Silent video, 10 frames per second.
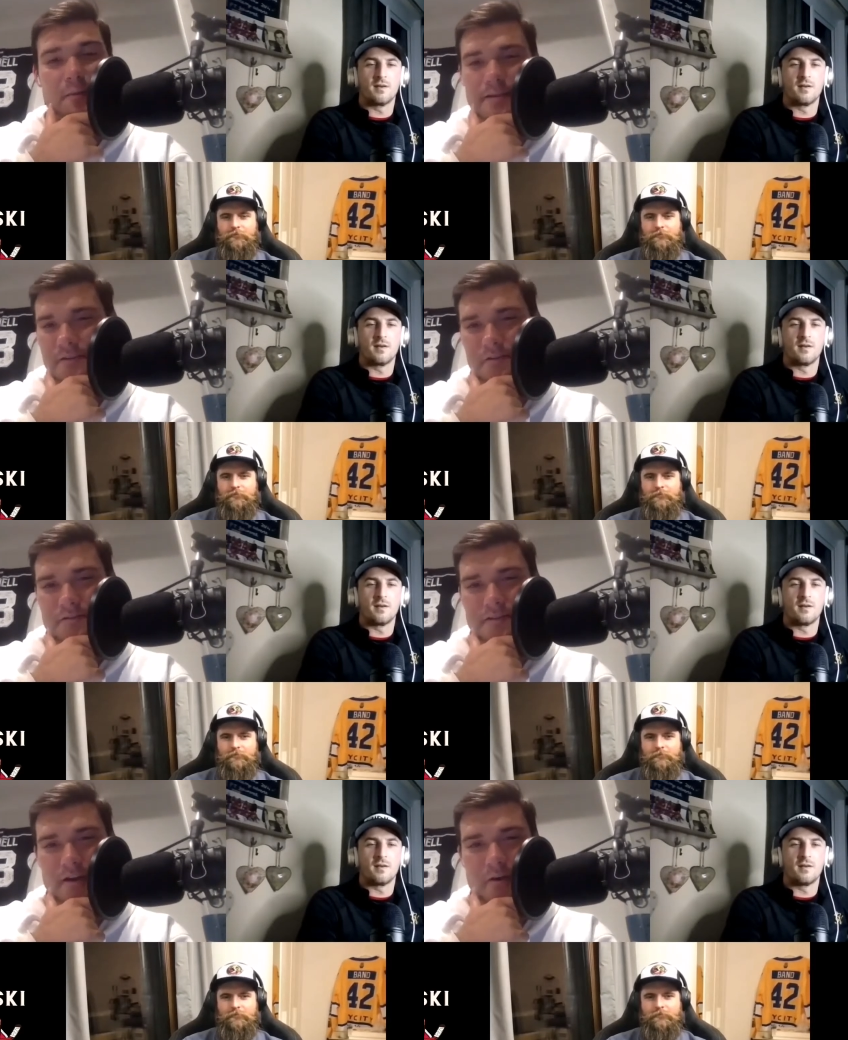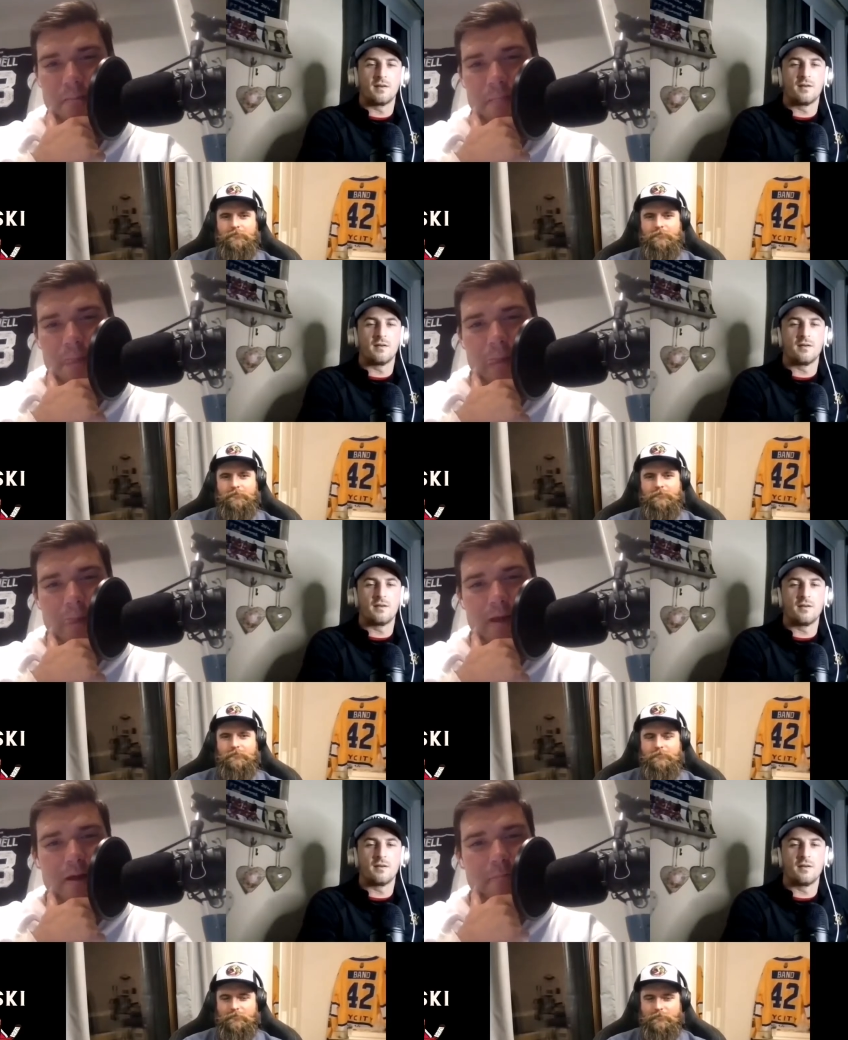Speaker 1: bit too, so
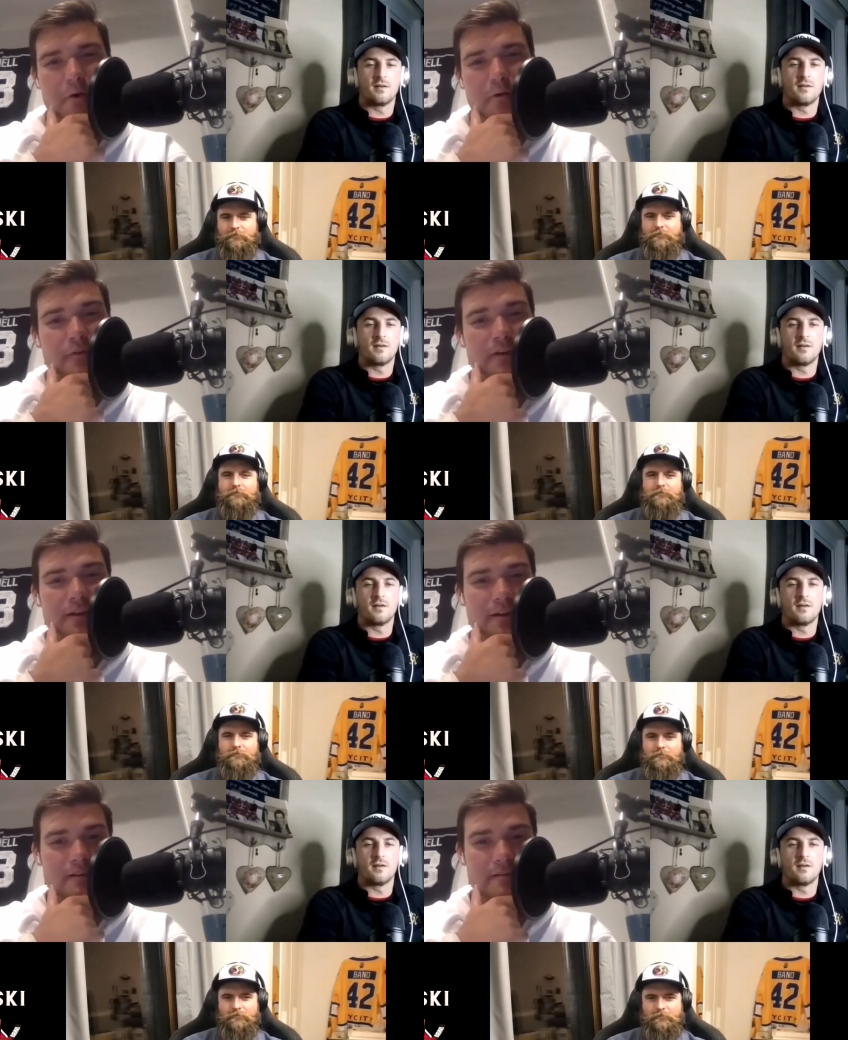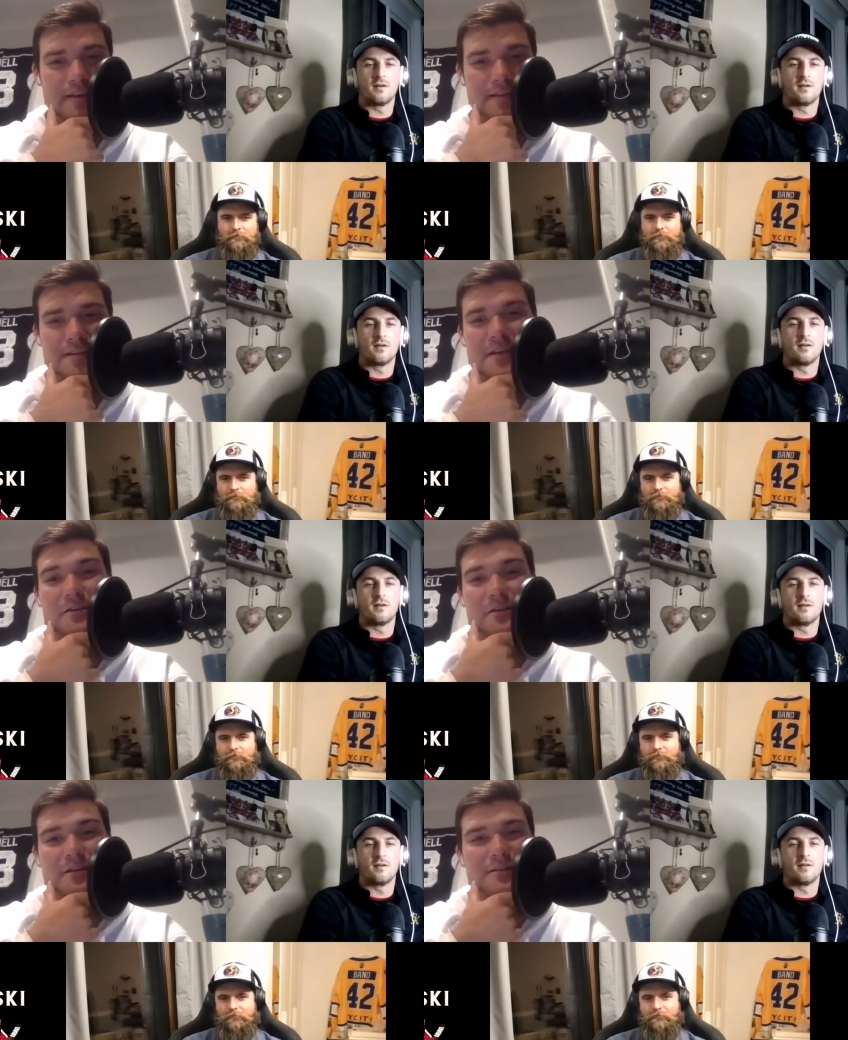hopefully it can
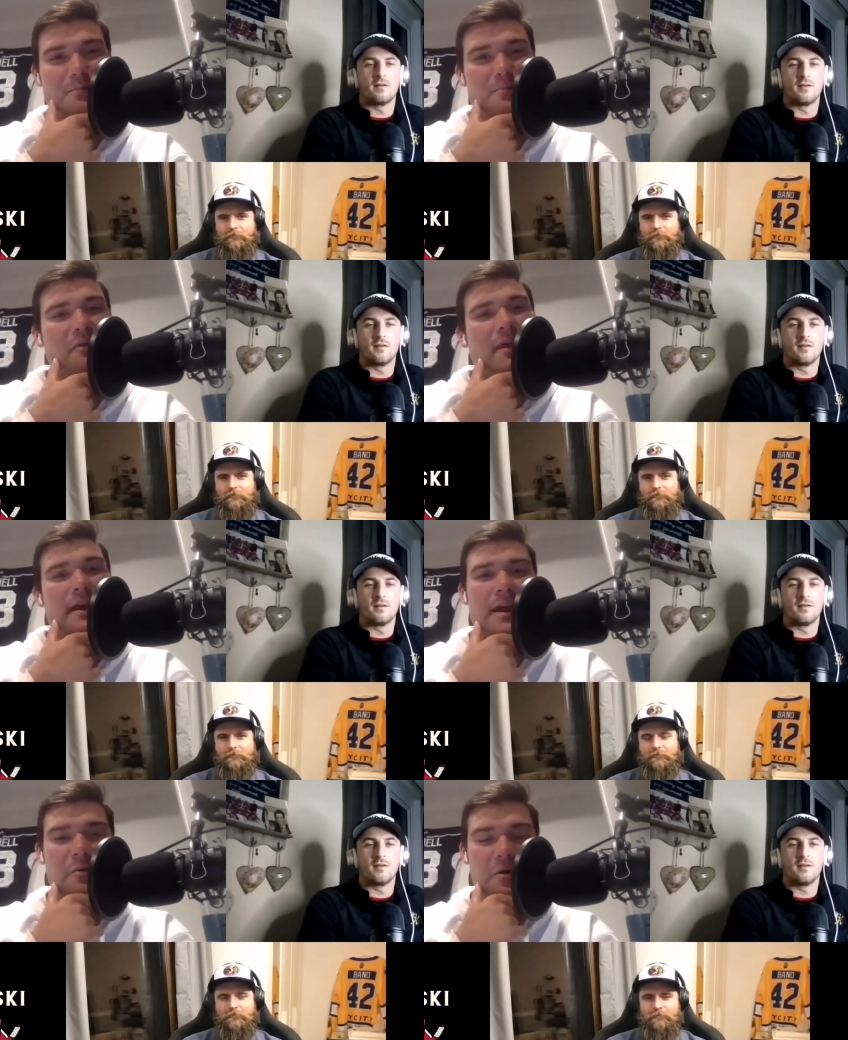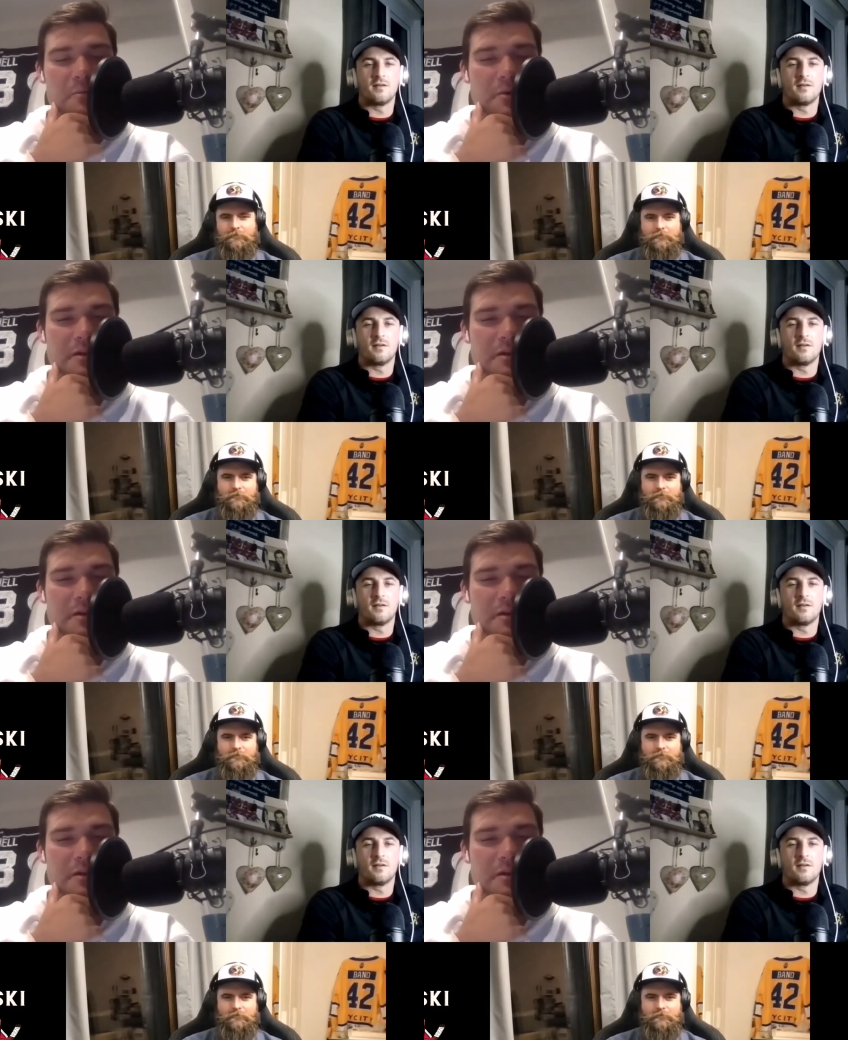continue to build that network.